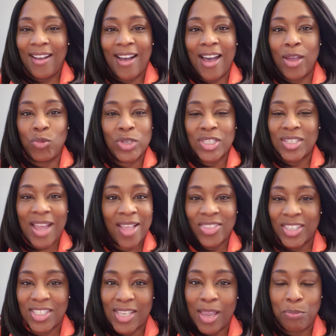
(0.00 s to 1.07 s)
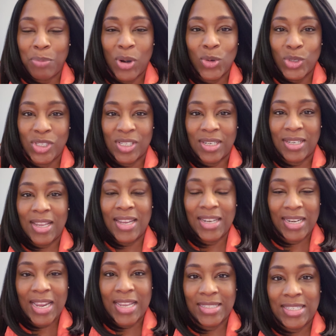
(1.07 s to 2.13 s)
I was not the same person in
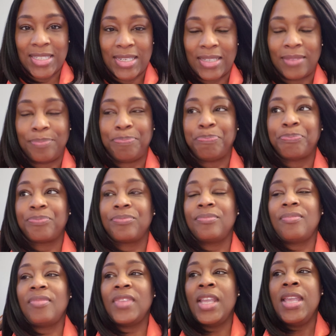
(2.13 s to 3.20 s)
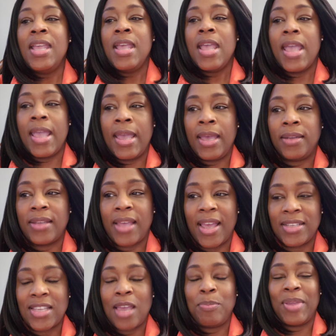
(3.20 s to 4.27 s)
an instant. And
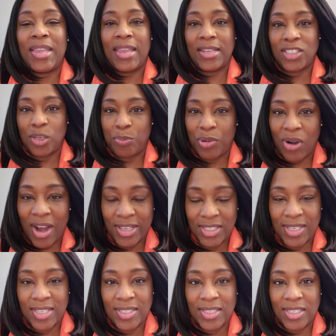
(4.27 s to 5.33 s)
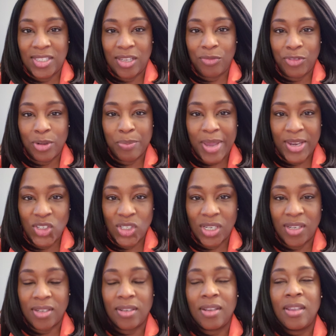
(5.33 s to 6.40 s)
as I began to process this
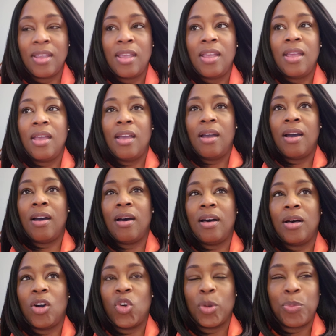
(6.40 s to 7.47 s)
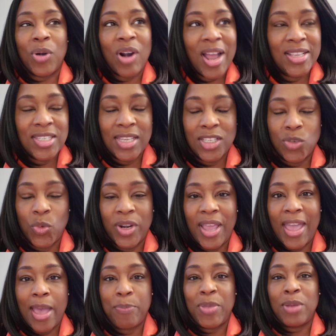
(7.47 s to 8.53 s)
information, or process what
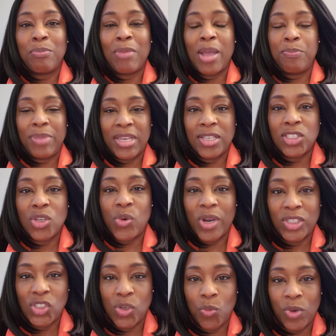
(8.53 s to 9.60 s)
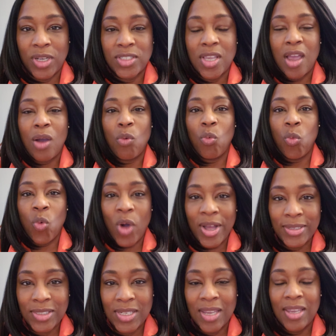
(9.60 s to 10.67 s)
happened, my biggest question was,
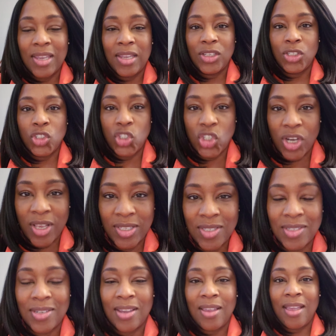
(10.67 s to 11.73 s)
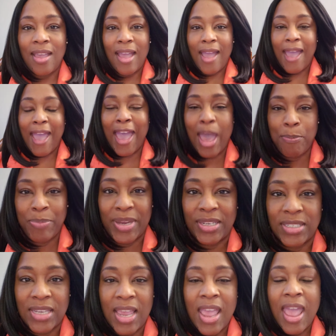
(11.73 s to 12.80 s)
what just
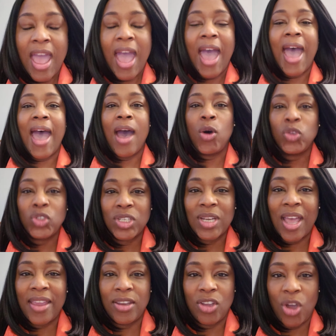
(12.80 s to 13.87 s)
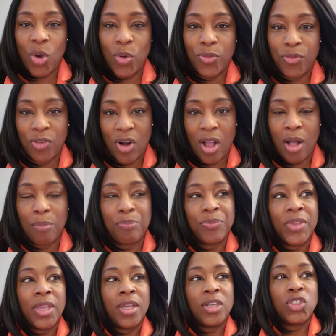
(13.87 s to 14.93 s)
happened? How did I go from
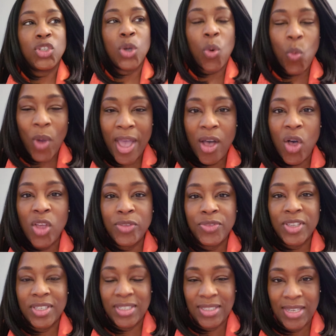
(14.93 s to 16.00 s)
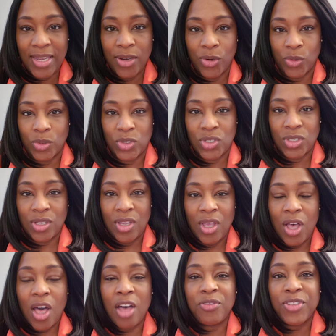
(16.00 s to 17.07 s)
12 years
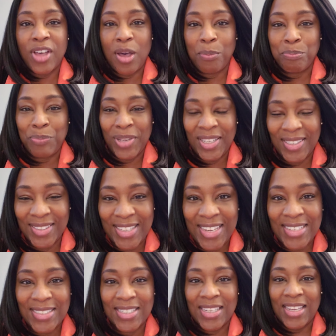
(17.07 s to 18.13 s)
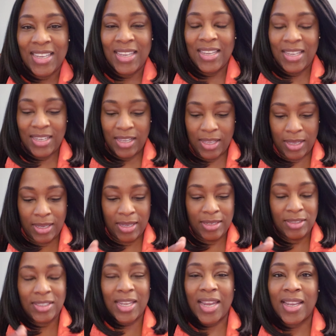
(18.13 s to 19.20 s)
of complete
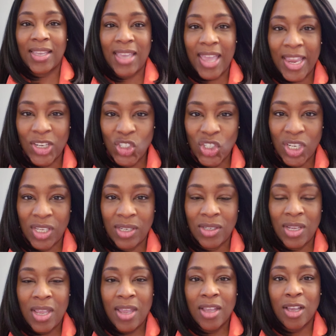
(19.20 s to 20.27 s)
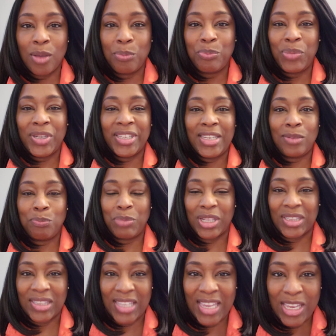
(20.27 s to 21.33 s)
dedication, complete
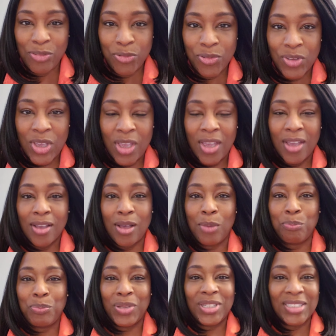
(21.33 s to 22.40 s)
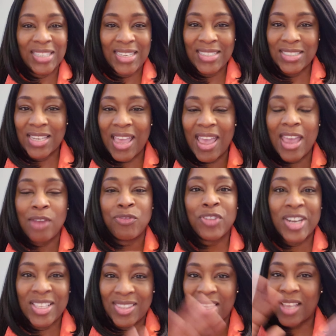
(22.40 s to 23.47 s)
belief, complete
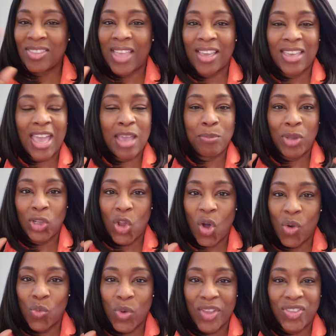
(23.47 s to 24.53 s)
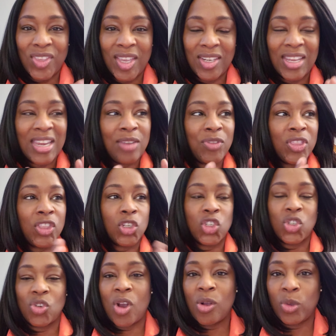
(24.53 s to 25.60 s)
everything that came along with it, even the
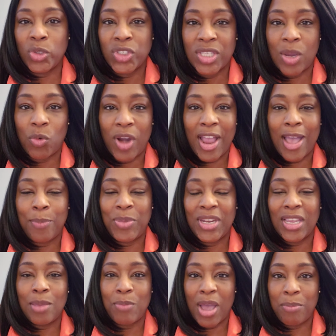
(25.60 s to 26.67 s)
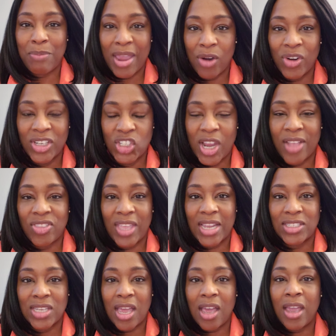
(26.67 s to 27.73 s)
struggles that were happening in my marriage at
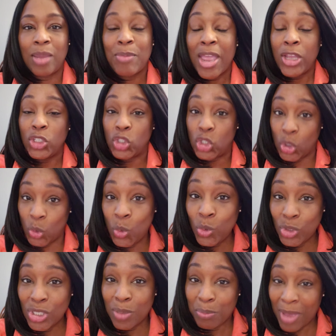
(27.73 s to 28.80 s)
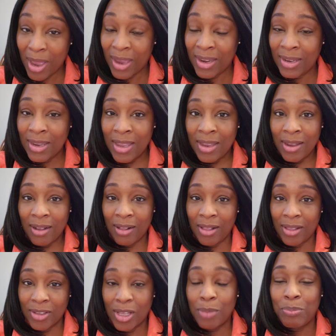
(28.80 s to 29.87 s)
that time due to my
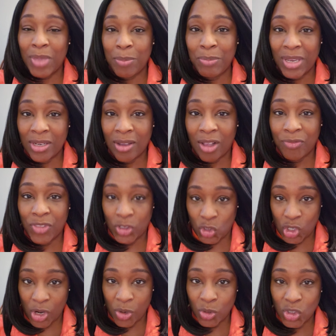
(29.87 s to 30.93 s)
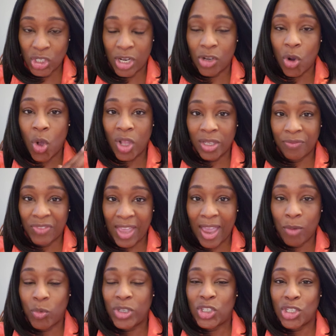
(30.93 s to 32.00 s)
commitment of the church and all of
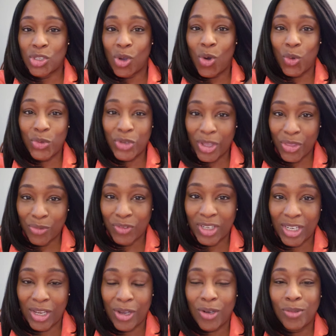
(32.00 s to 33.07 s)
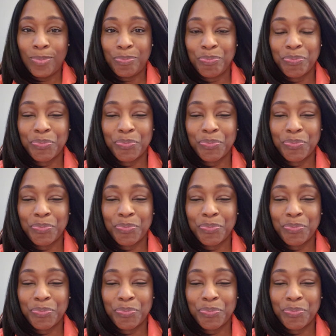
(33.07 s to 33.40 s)
that, which is a whole nother video.